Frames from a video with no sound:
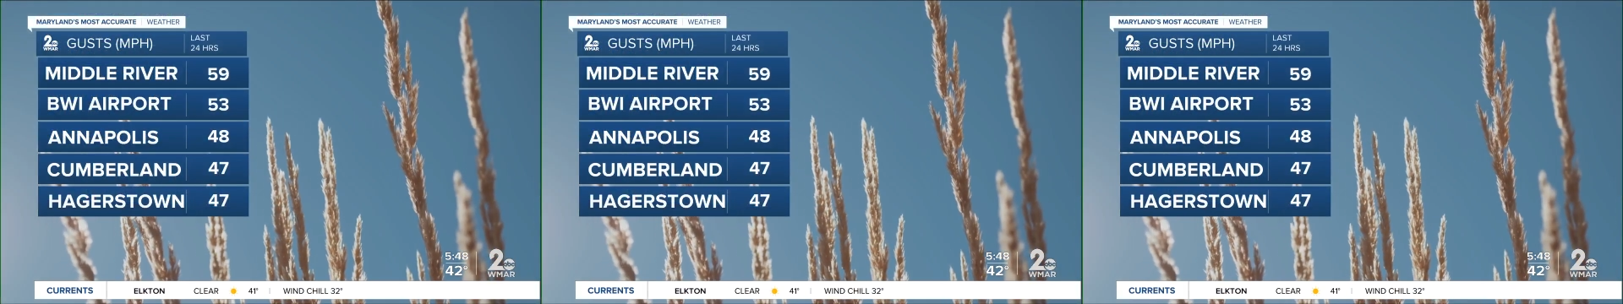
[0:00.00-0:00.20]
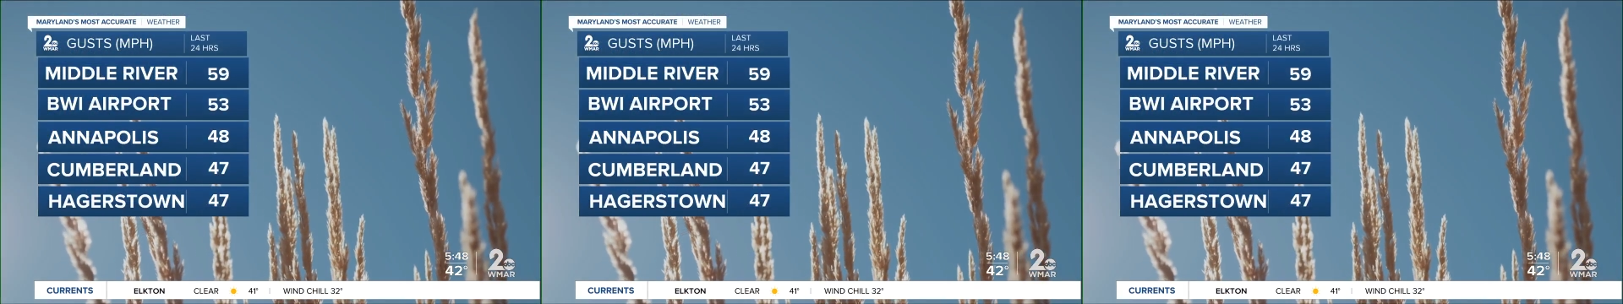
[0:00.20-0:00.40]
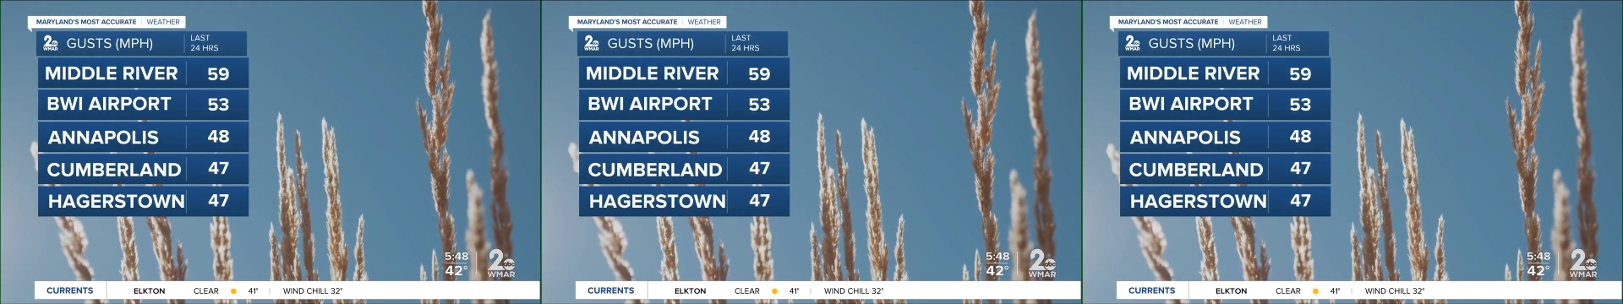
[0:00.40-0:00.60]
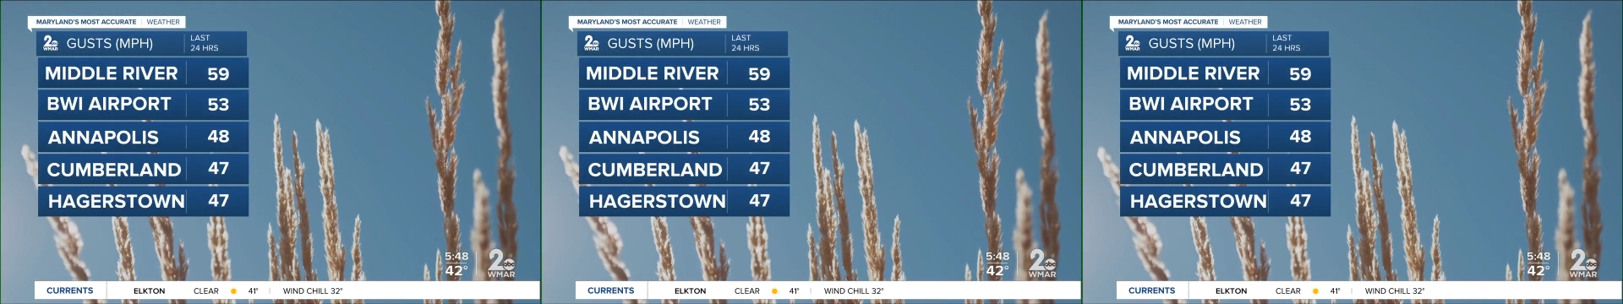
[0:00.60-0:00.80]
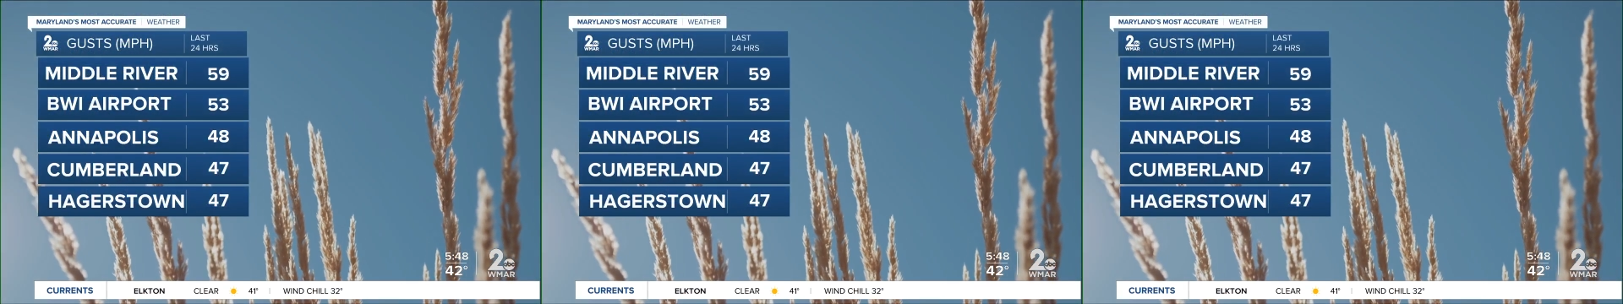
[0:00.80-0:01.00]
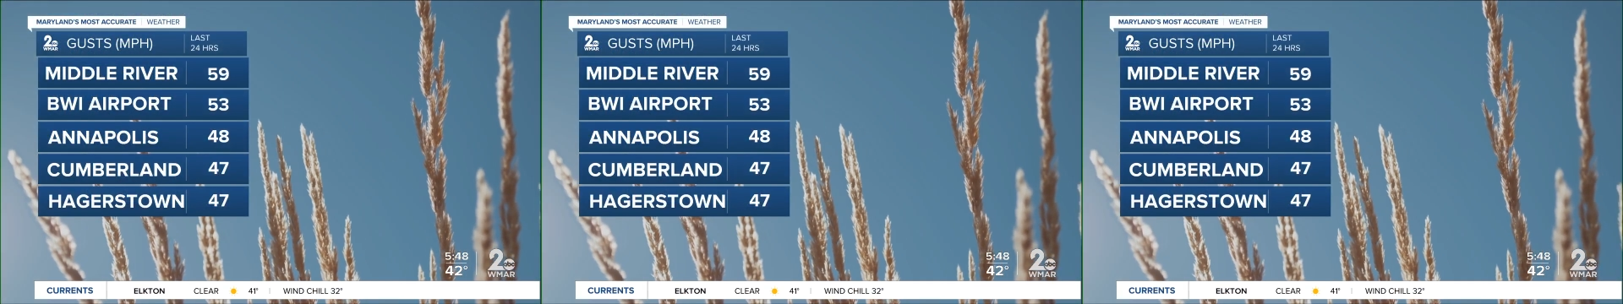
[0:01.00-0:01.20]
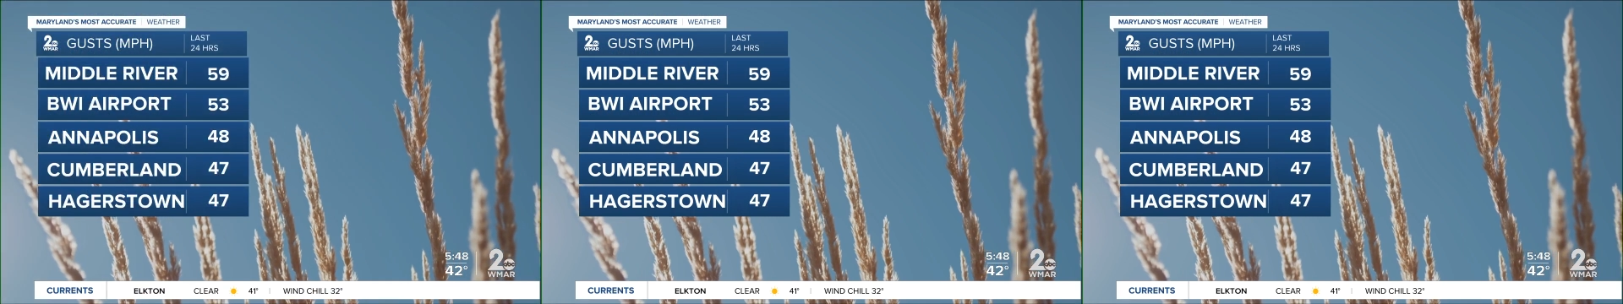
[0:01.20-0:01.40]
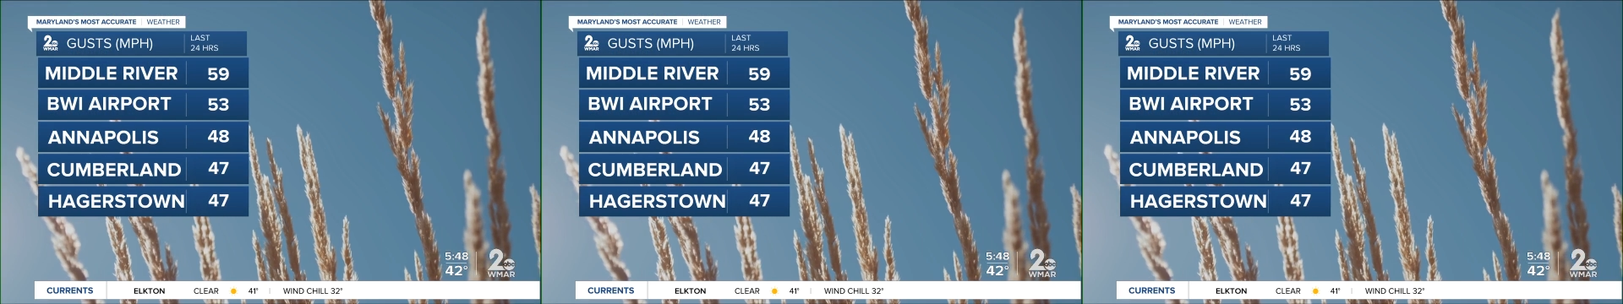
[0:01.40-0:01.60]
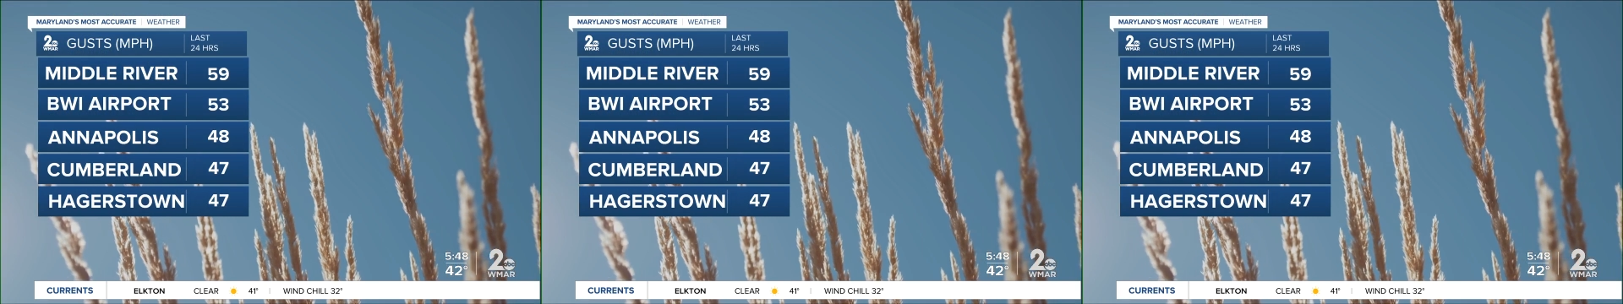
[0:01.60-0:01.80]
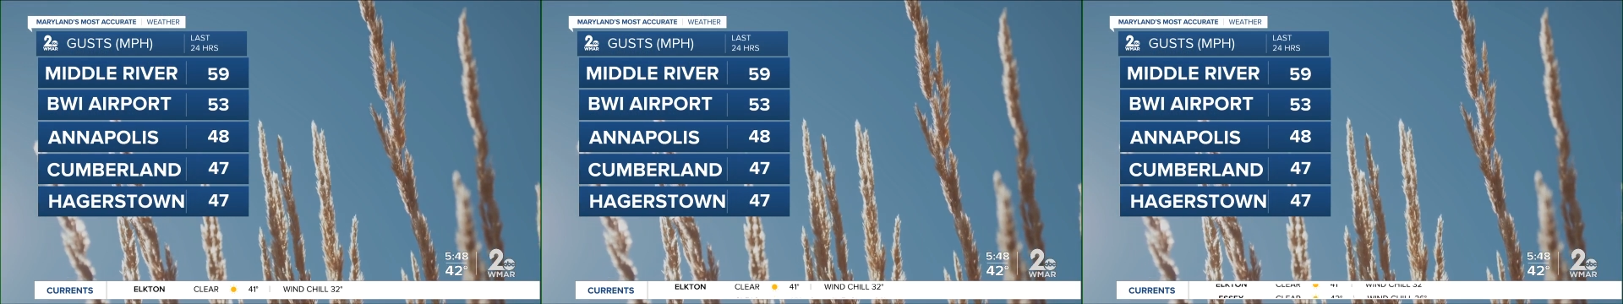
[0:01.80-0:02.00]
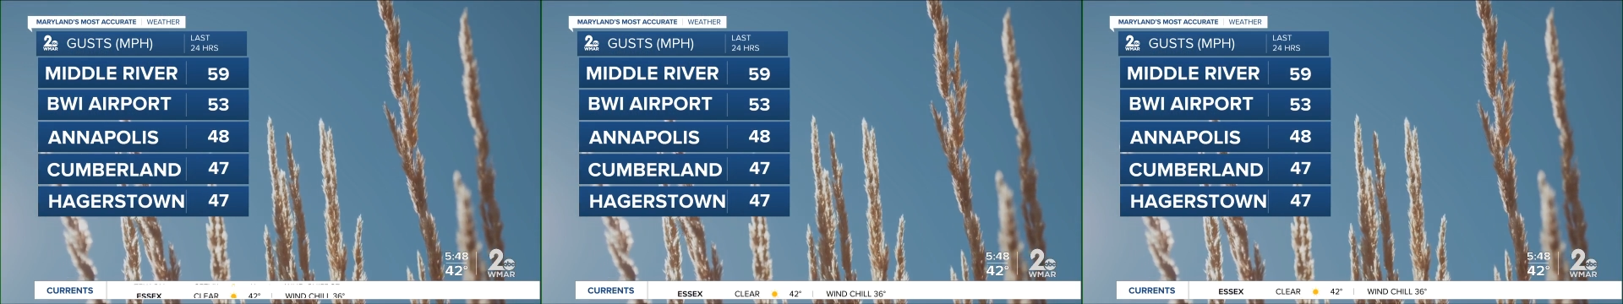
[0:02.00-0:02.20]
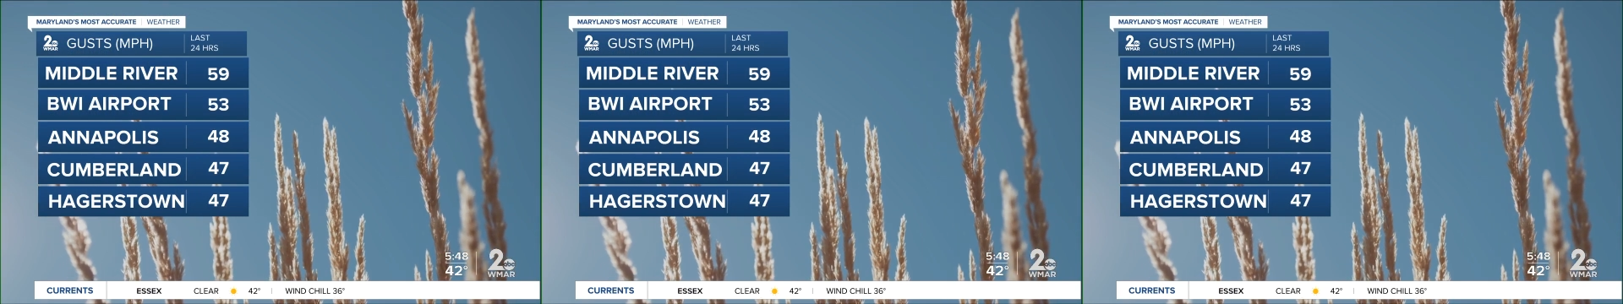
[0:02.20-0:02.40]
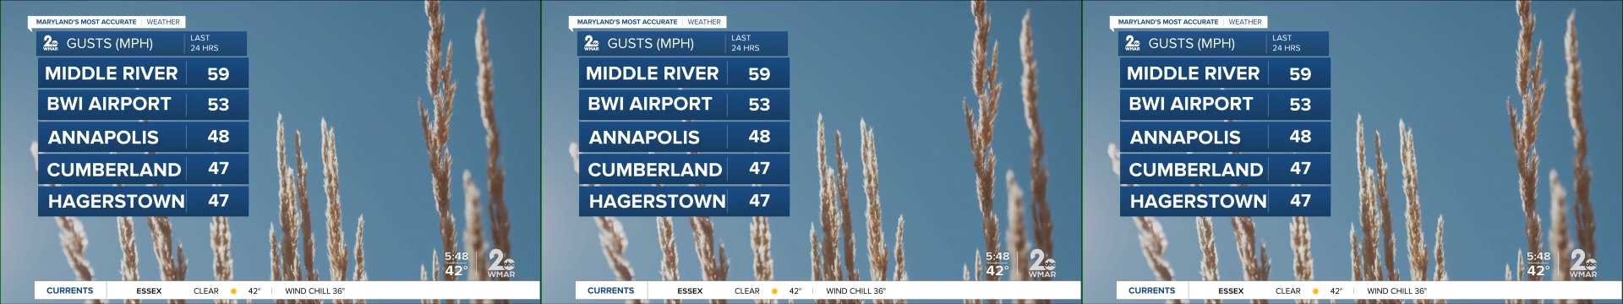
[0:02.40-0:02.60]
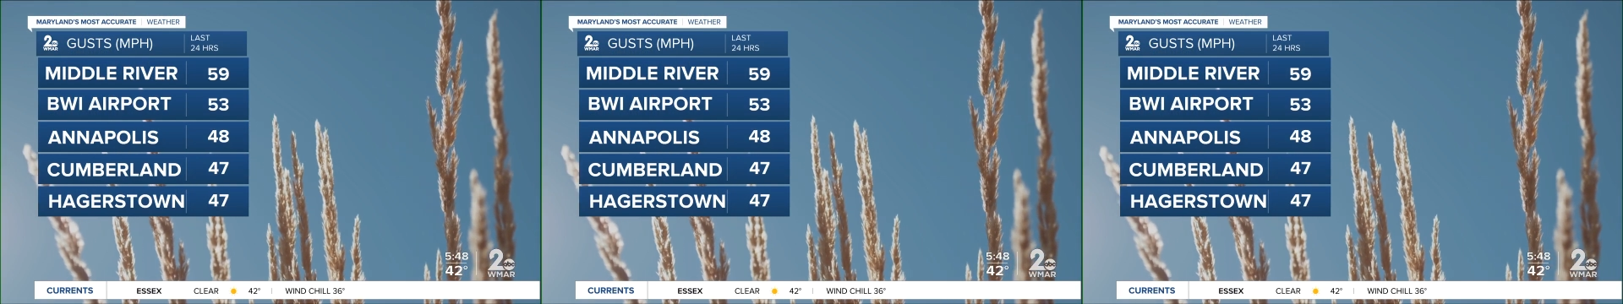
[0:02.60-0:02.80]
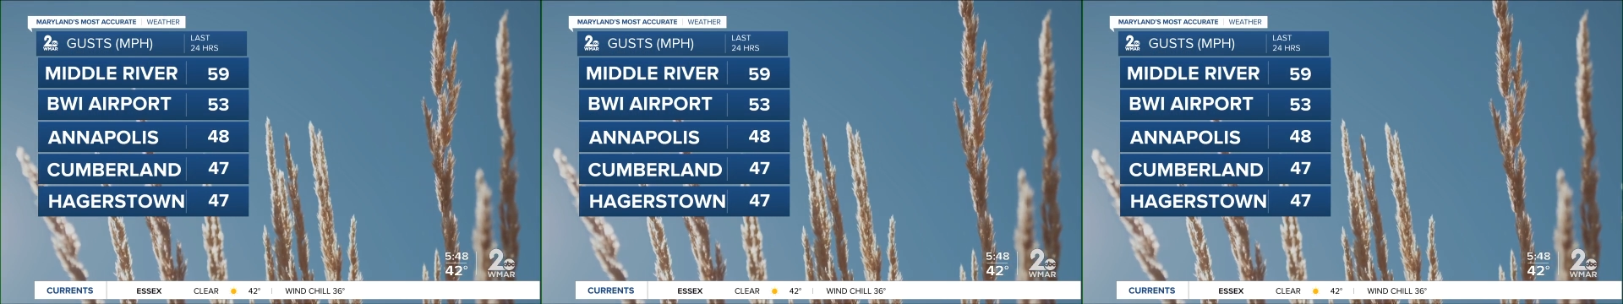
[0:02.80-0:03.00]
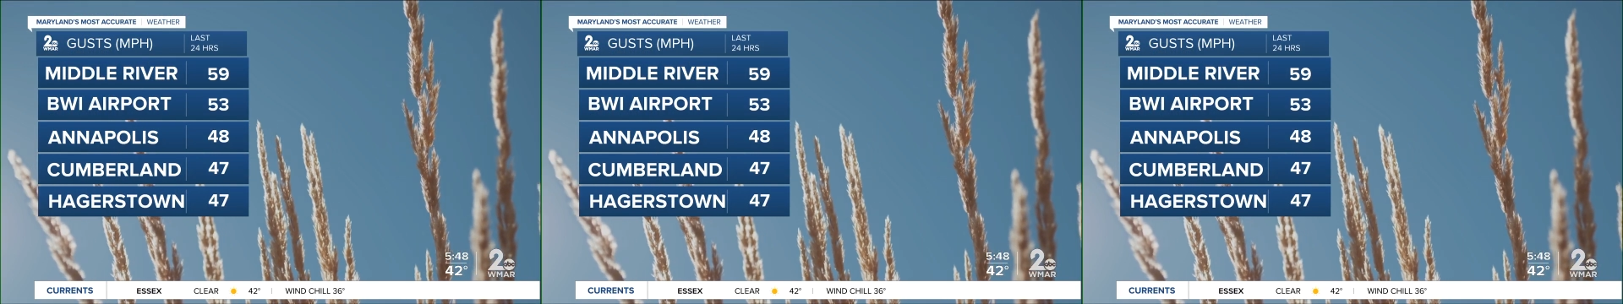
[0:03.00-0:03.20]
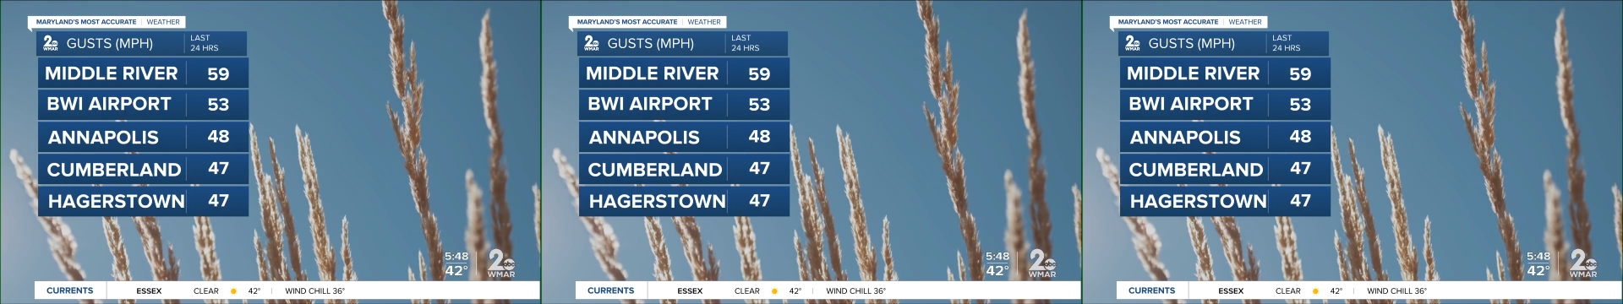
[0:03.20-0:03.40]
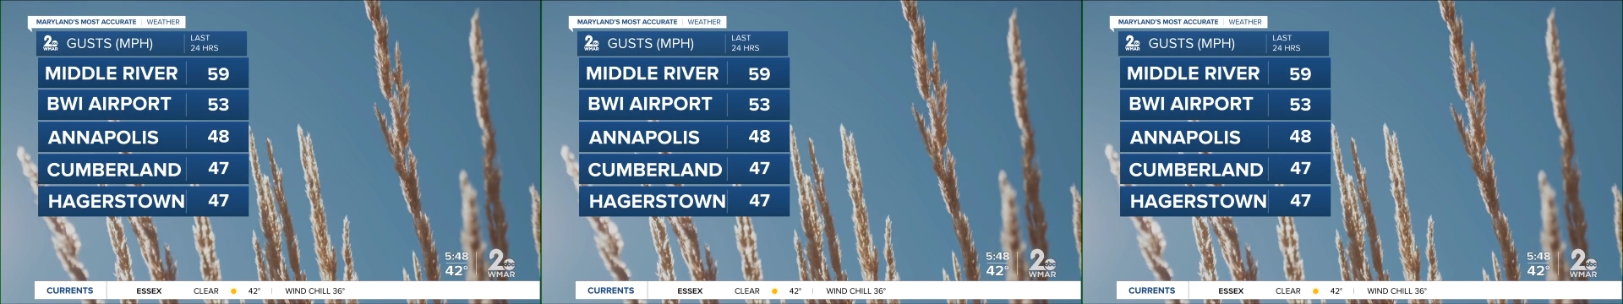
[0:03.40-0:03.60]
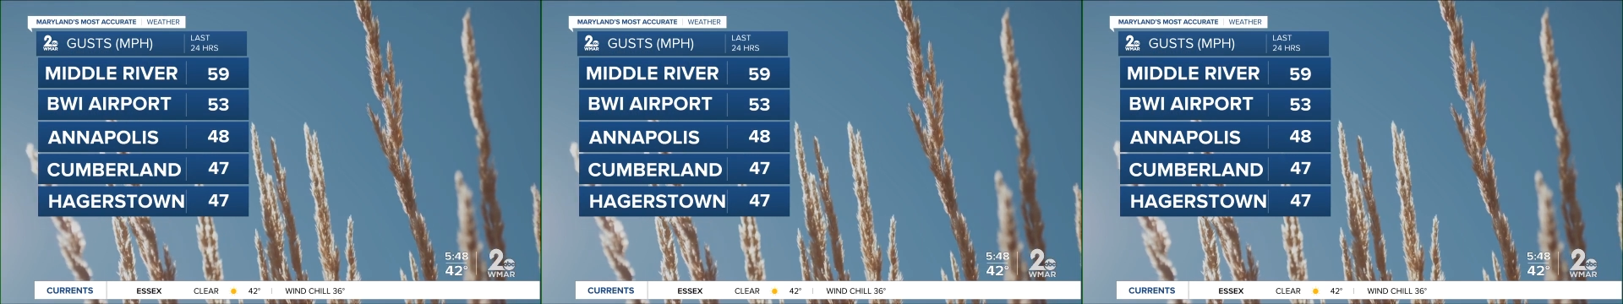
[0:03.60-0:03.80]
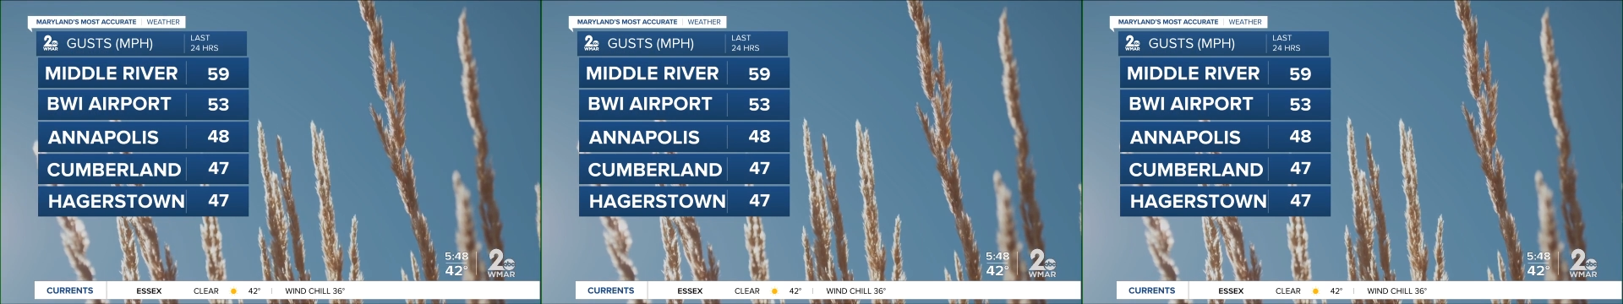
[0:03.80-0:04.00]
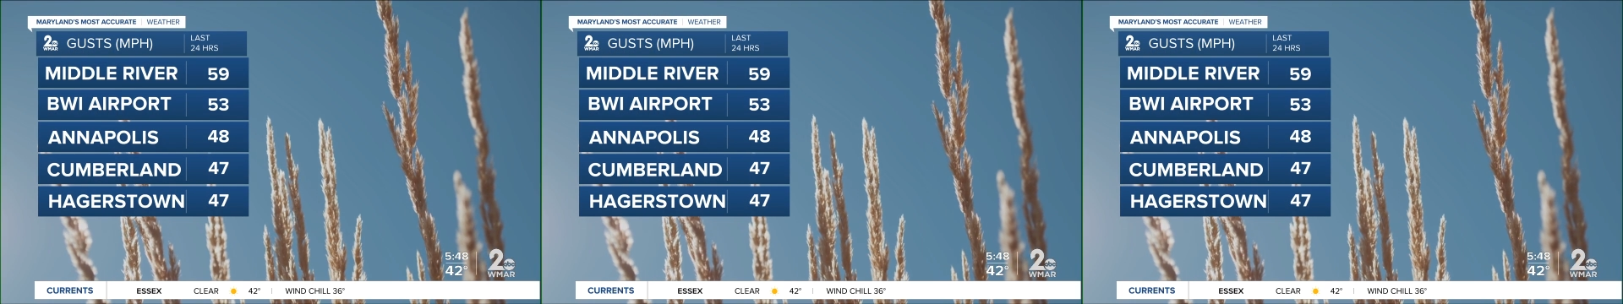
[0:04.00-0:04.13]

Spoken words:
(no speaker visible)